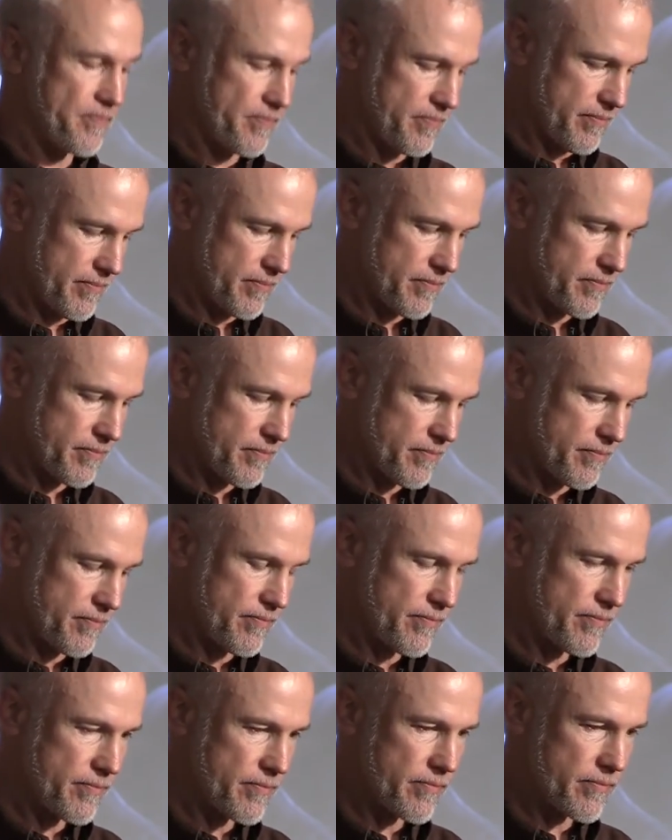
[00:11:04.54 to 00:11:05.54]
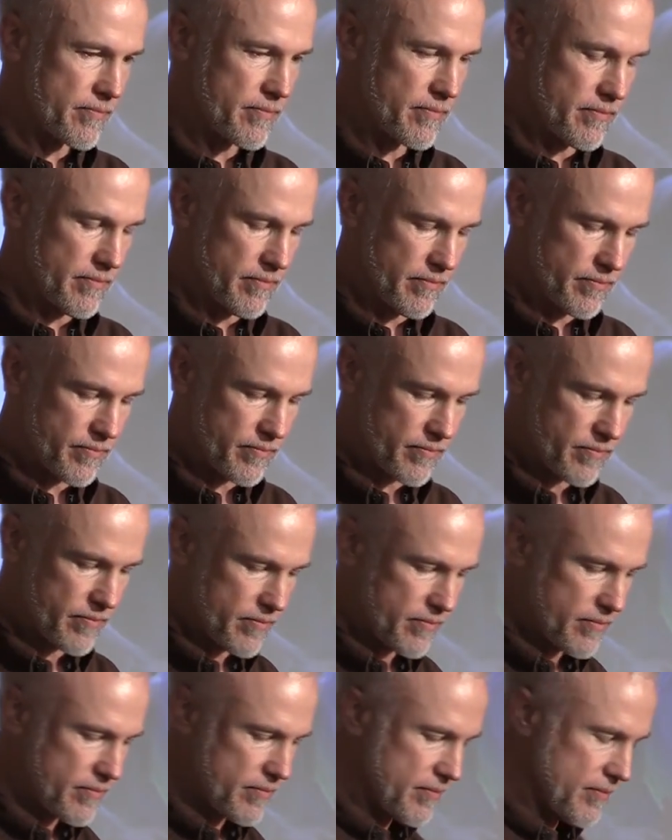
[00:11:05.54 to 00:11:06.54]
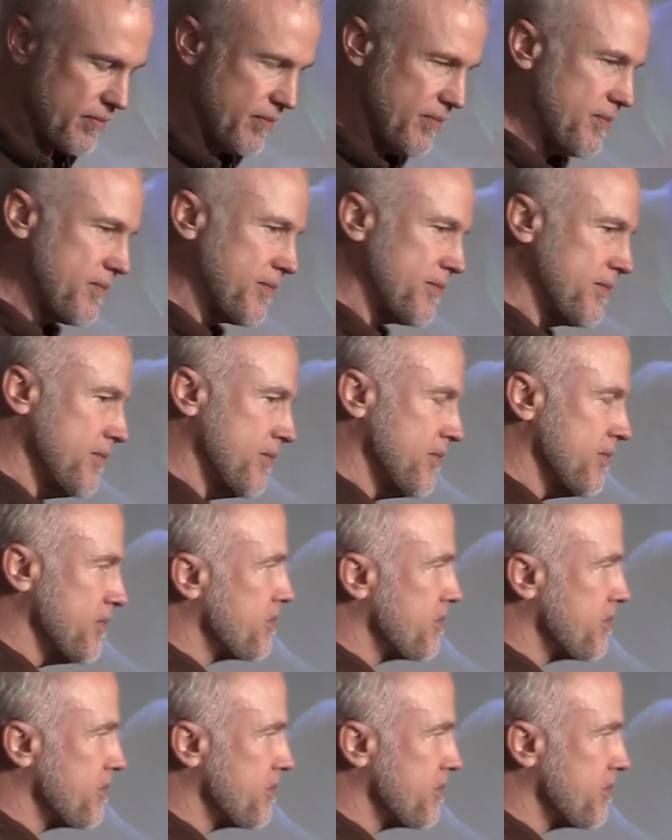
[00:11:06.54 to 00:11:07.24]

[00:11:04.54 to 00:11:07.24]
[no speech]